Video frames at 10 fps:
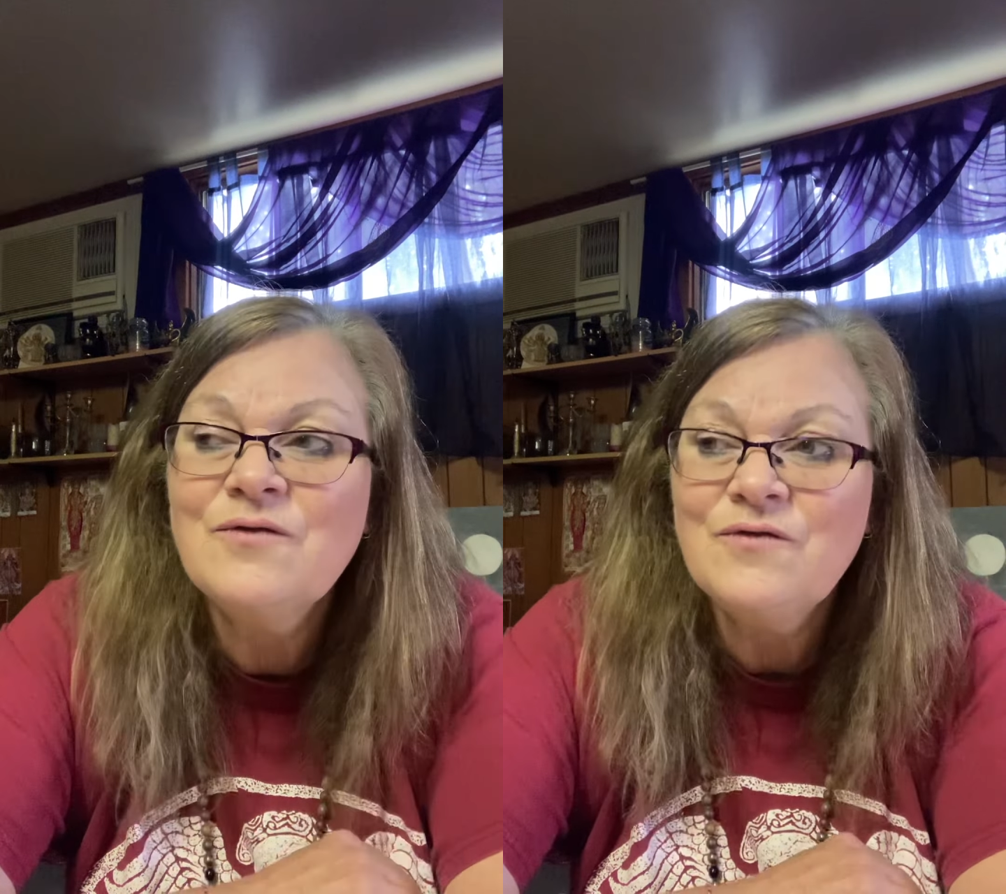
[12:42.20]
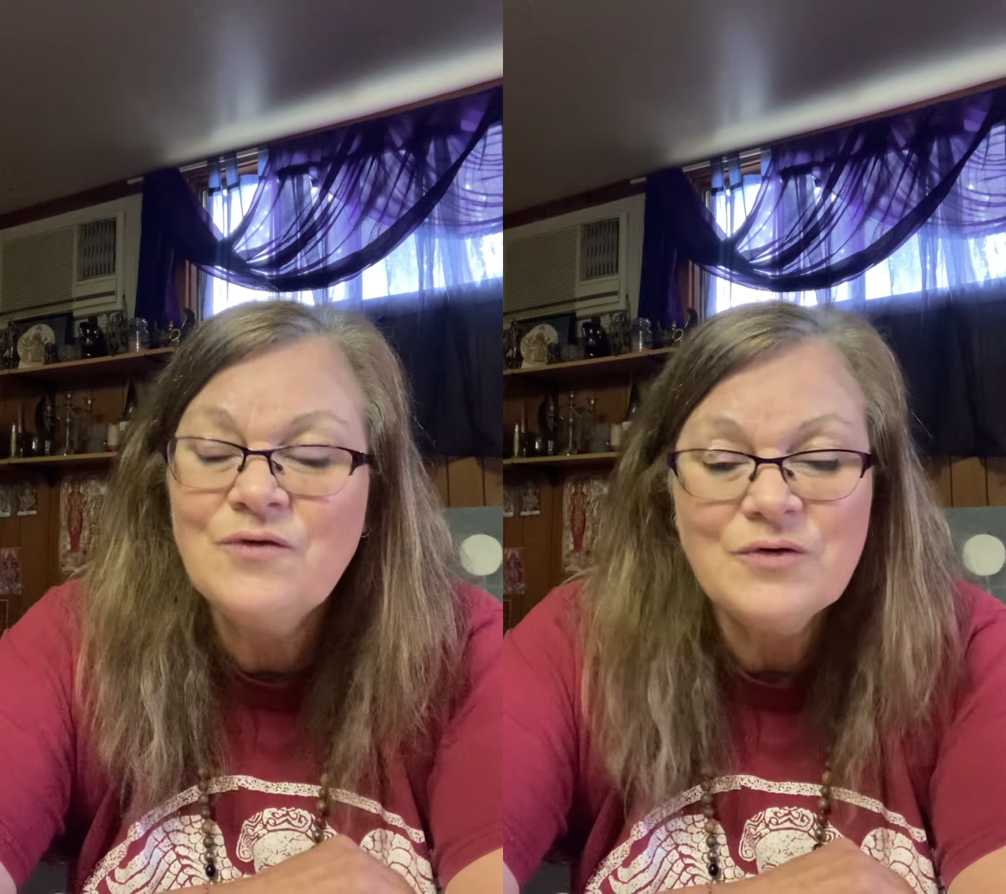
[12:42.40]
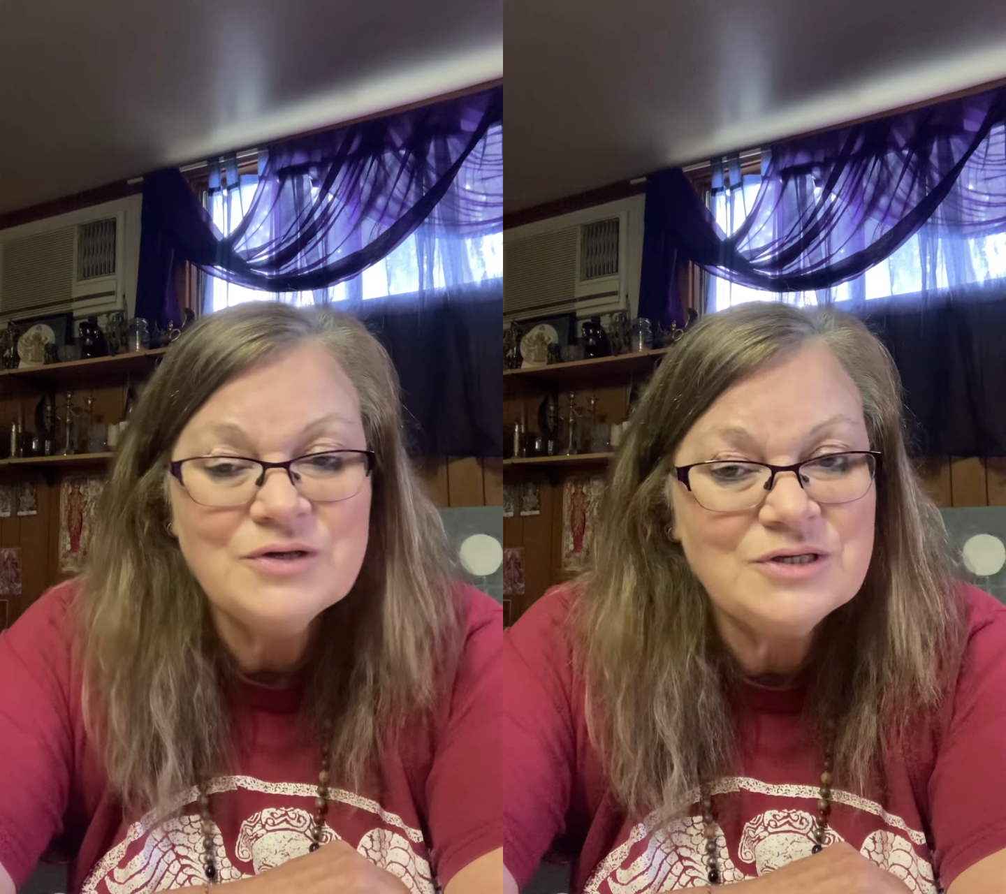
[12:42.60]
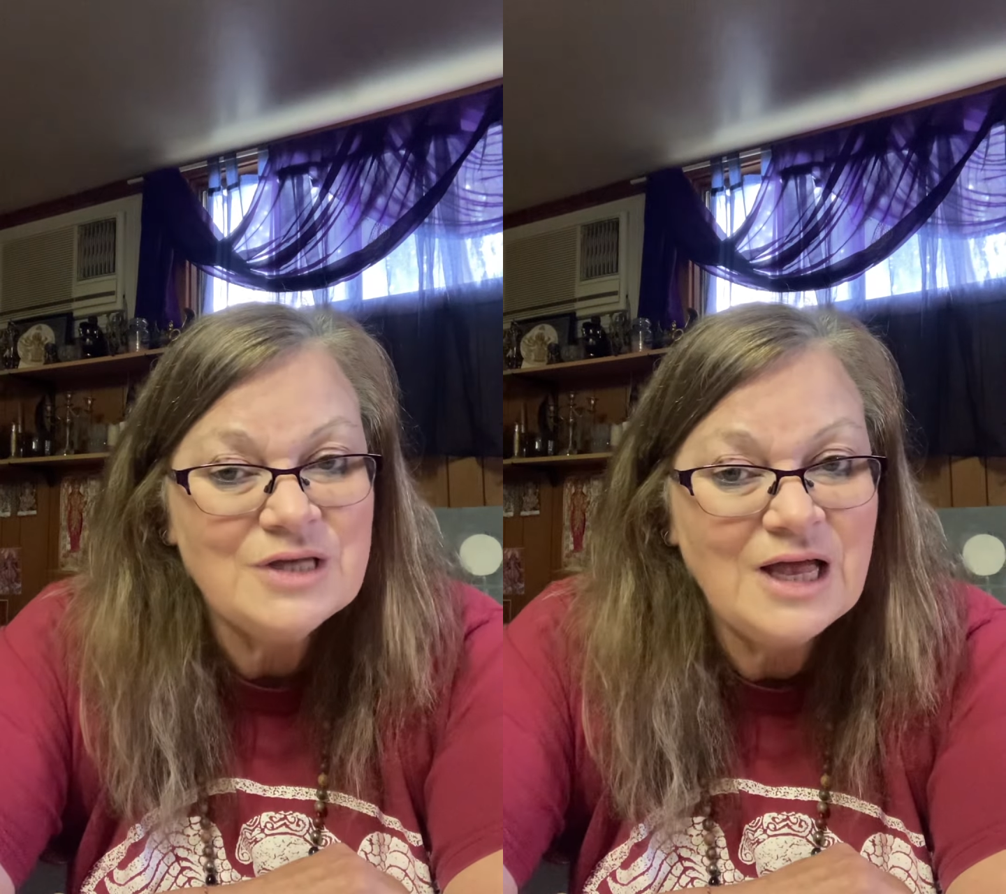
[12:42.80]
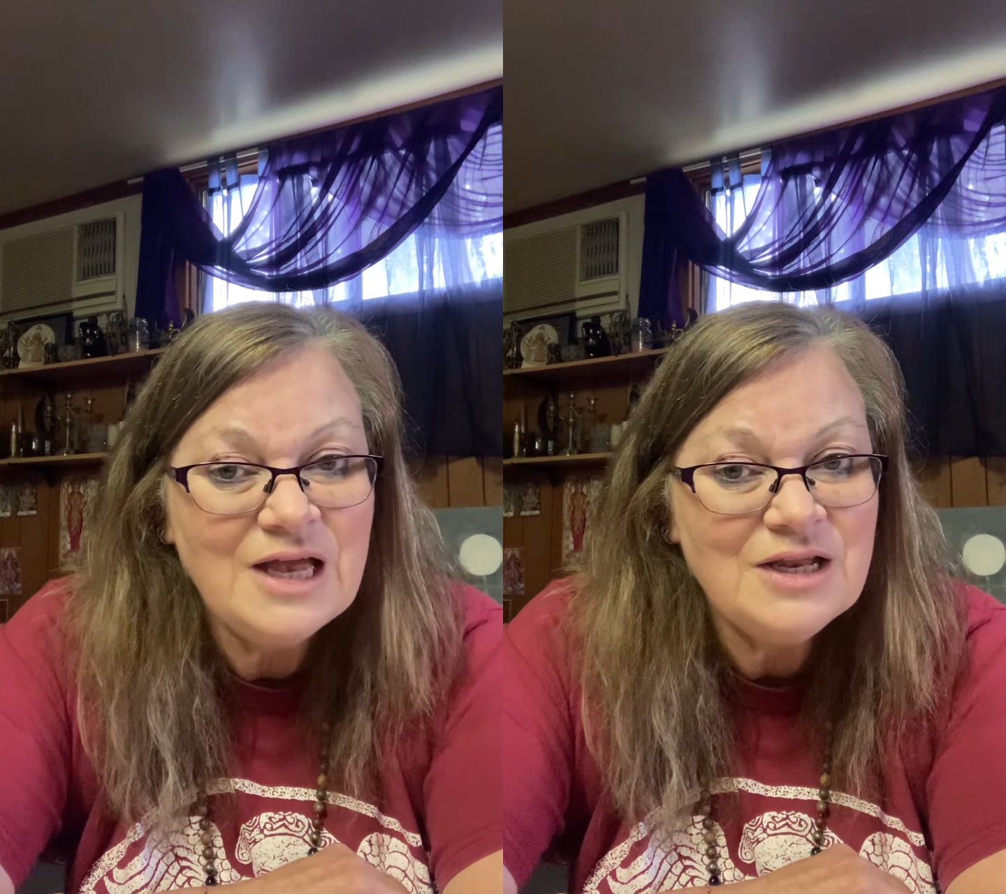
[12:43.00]
force,
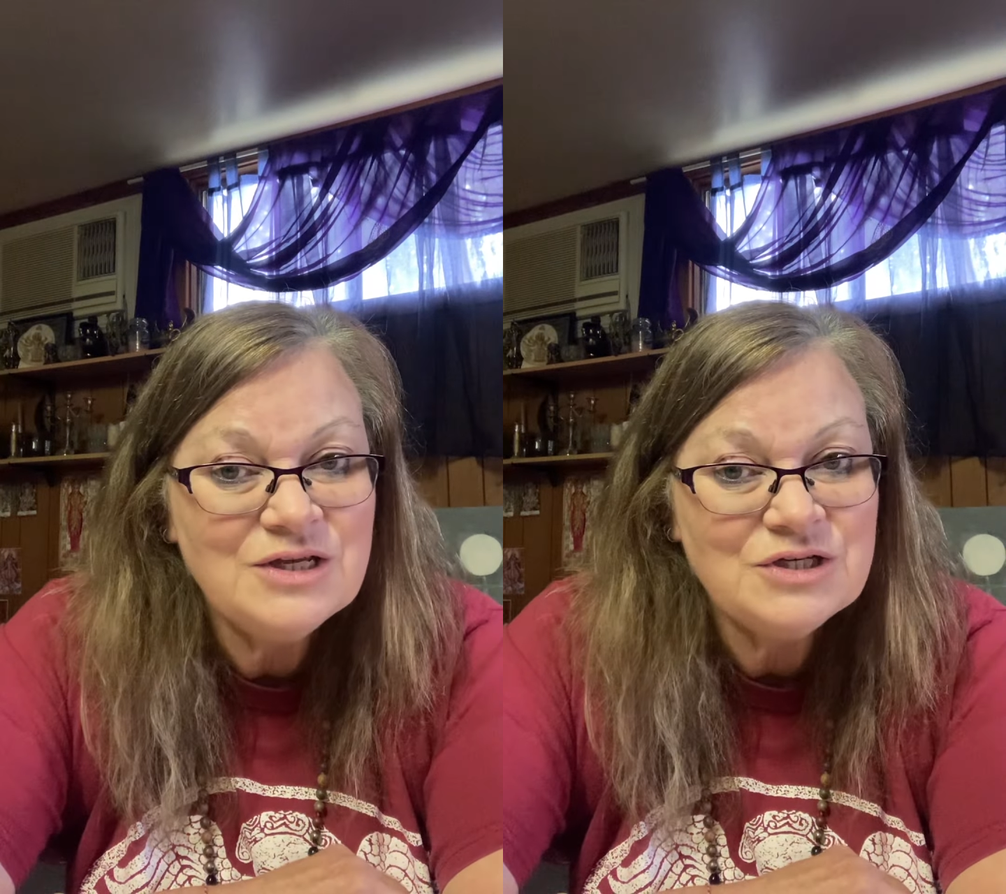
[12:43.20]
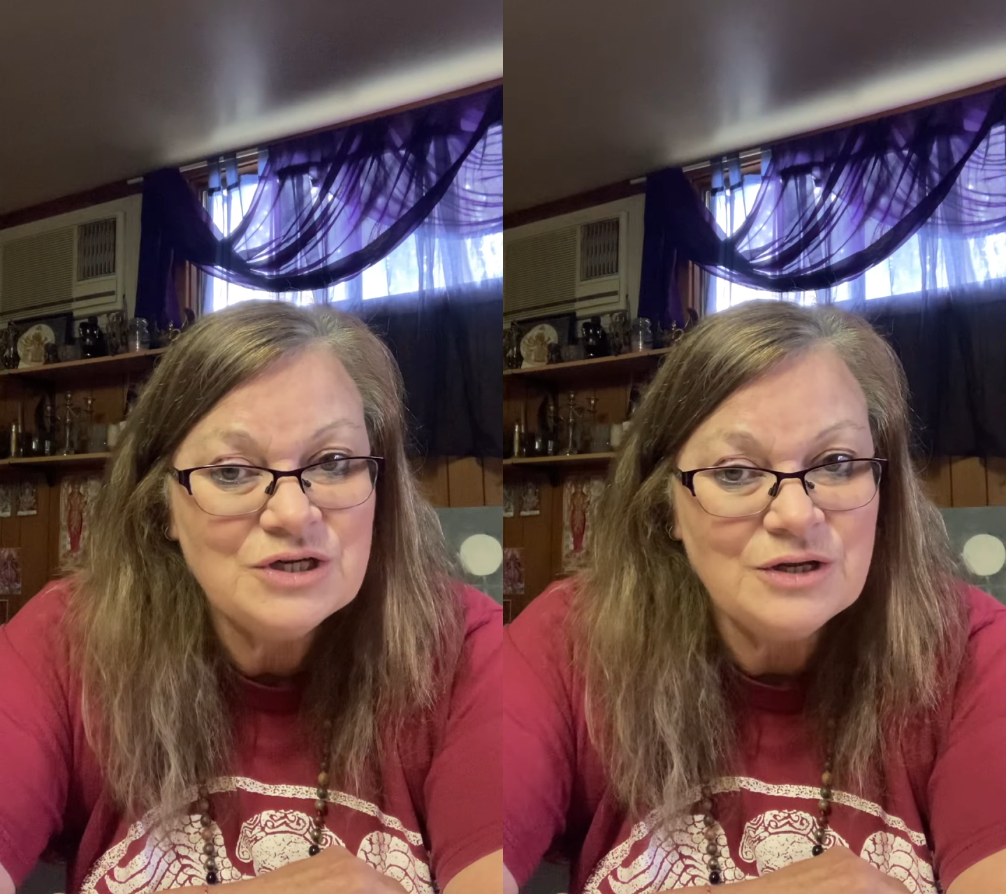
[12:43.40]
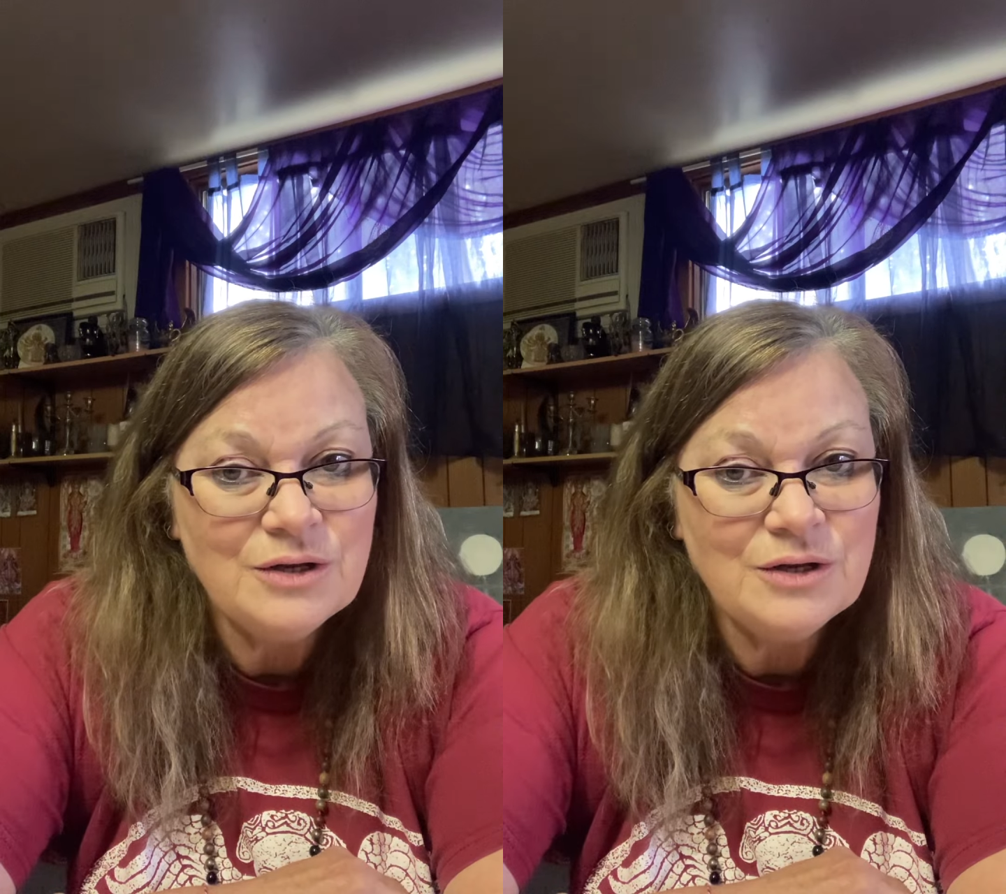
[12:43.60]
energy.